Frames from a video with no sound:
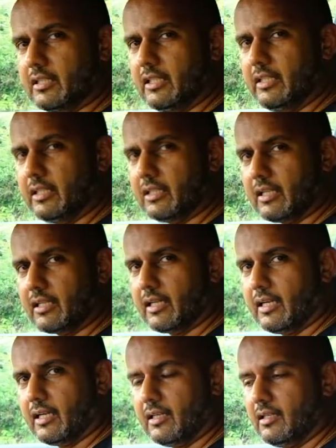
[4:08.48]
cleaning the
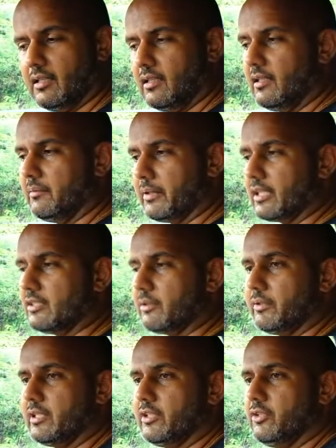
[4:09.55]
car because I
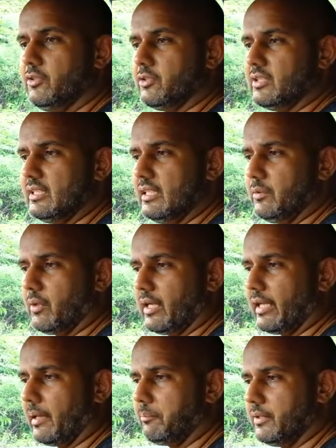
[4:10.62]
wanted you to see what
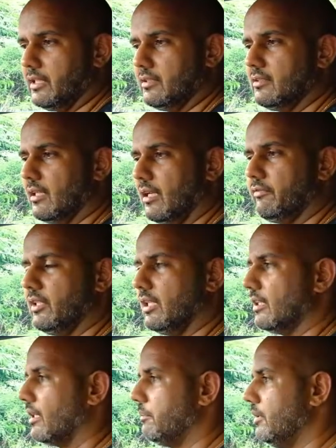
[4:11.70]
happens after a
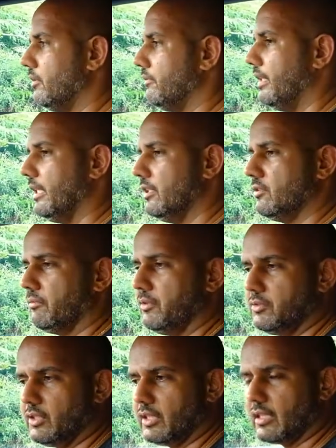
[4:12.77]
couple of days of
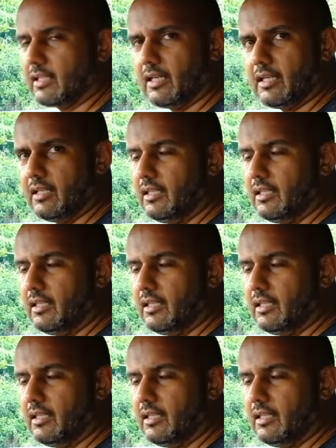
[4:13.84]
using the car.